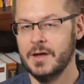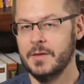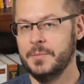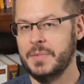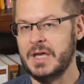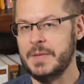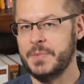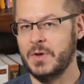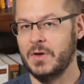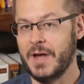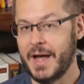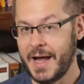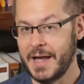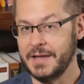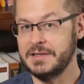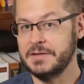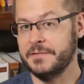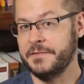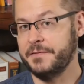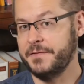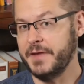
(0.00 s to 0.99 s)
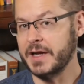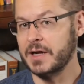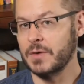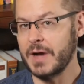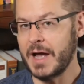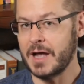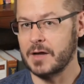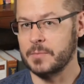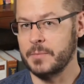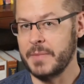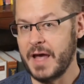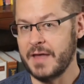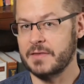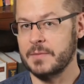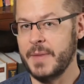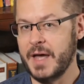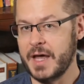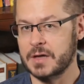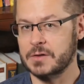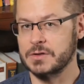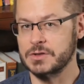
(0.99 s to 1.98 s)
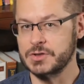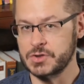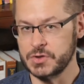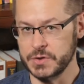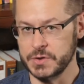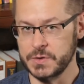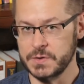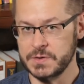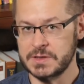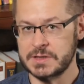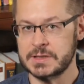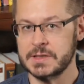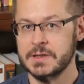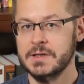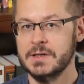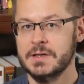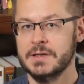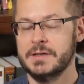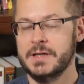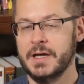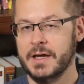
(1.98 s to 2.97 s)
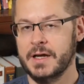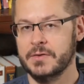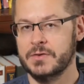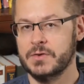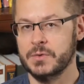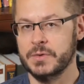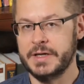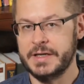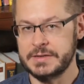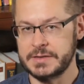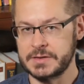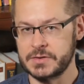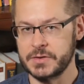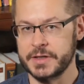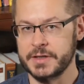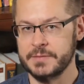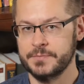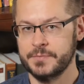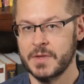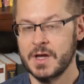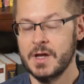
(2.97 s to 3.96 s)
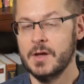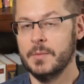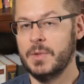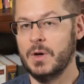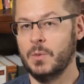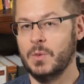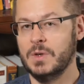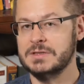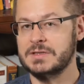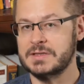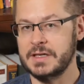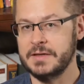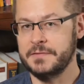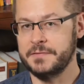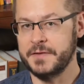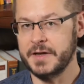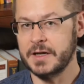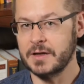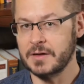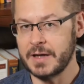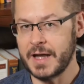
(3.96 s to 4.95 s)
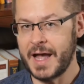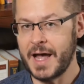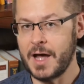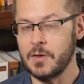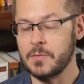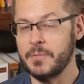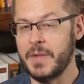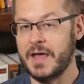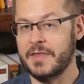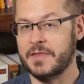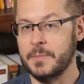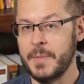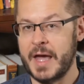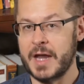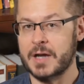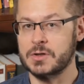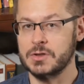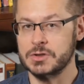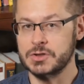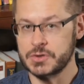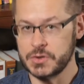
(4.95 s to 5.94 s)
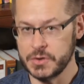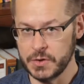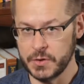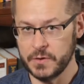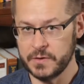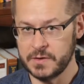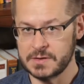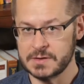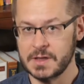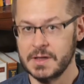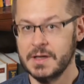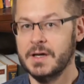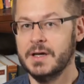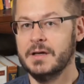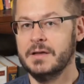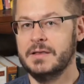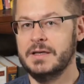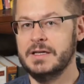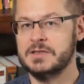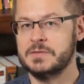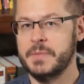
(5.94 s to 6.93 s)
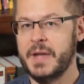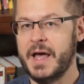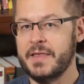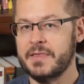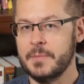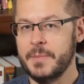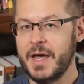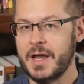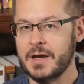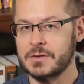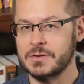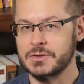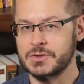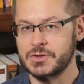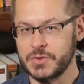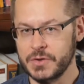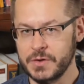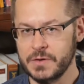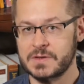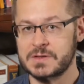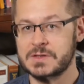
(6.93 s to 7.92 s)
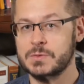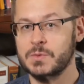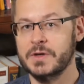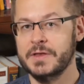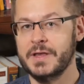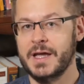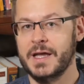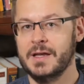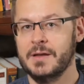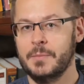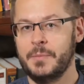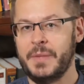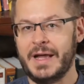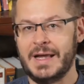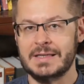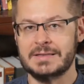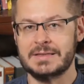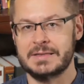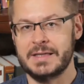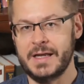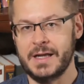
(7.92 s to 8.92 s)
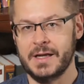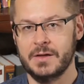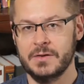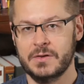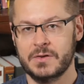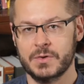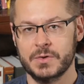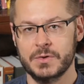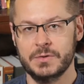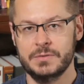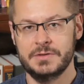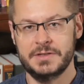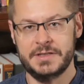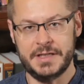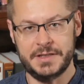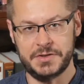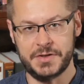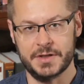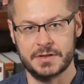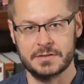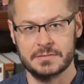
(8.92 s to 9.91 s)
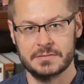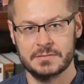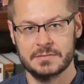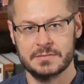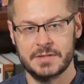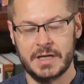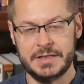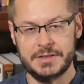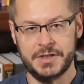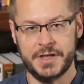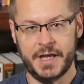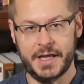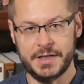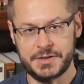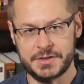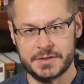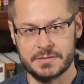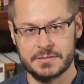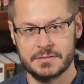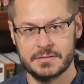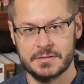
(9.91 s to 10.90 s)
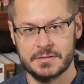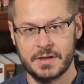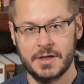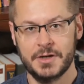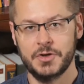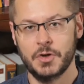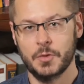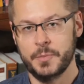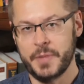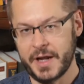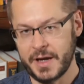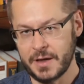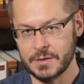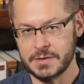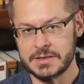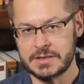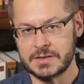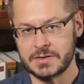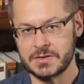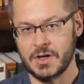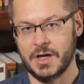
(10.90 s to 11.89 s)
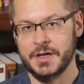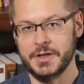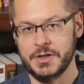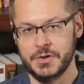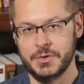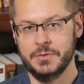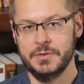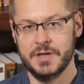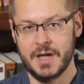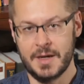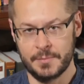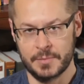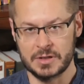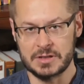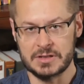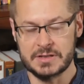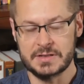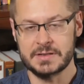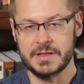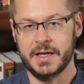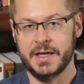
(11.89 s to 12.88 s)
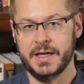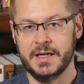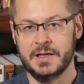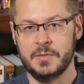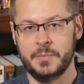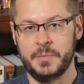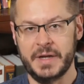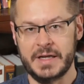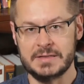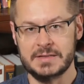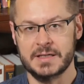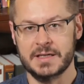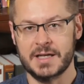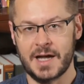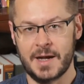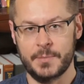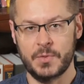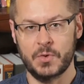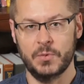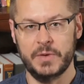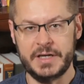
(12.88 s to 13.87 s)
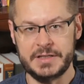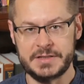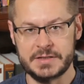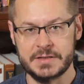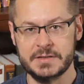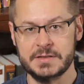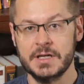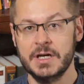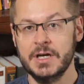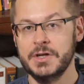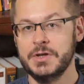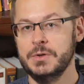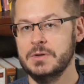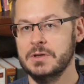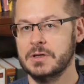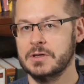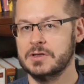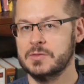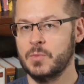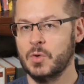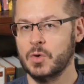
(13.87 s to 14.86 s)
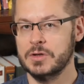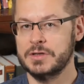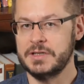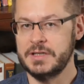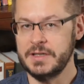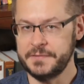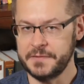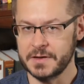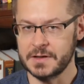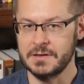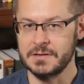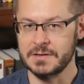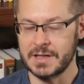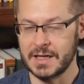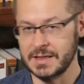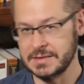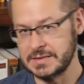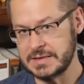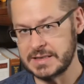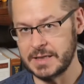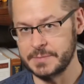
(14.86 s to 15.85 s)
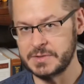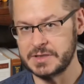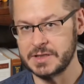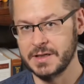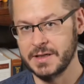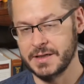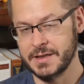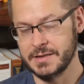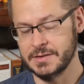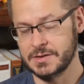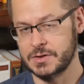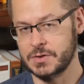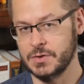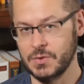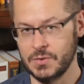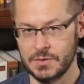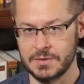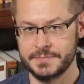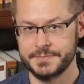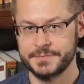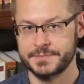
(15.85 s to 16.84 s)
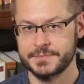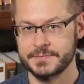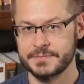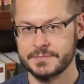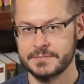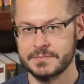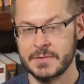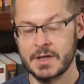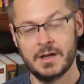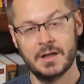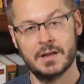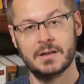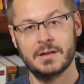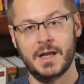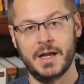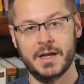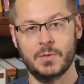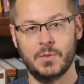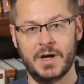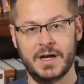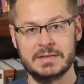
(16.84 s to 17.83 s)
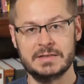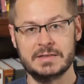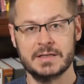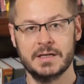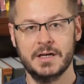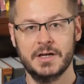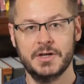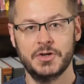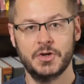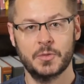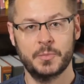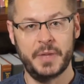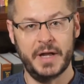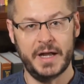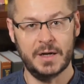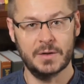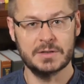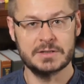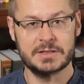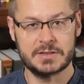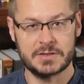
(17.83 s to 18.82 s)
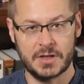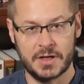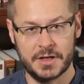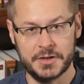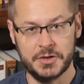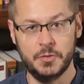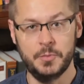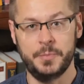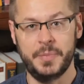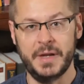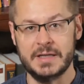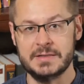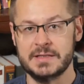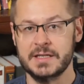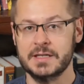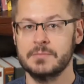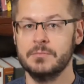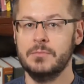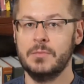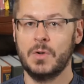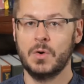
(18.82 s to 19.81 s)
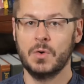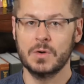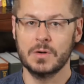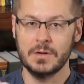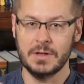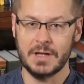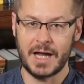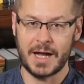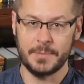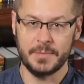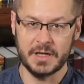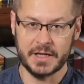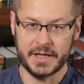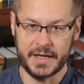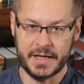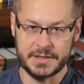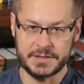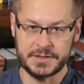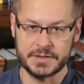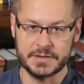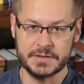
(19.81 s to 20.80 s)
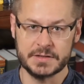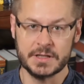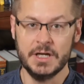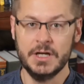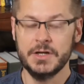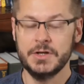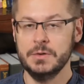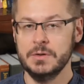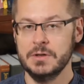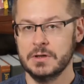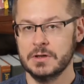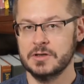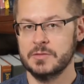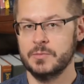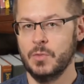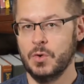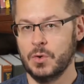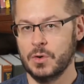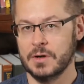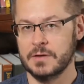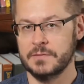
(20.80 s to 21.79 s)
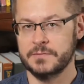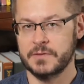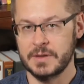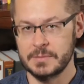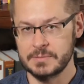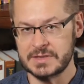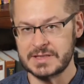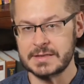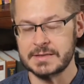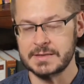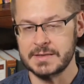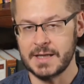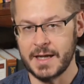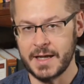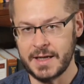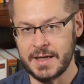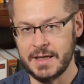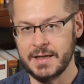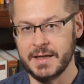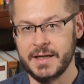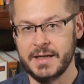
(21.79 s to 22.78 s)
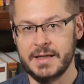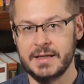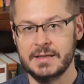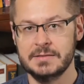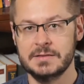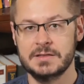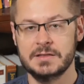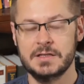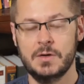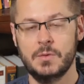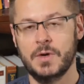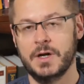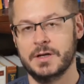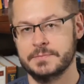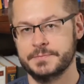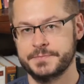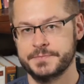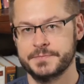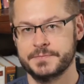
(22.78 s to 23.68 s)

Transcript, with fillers: People had to figure out mathematical truths down through history. But once they figured out mathematical truths, these mathematical truths were then passed down through teaching, education. Your parents taught you numbers and basic operations. You learned more difficult concepts in school. Likewise, your parents taught you basic moral obligations. You learned more from society and so on.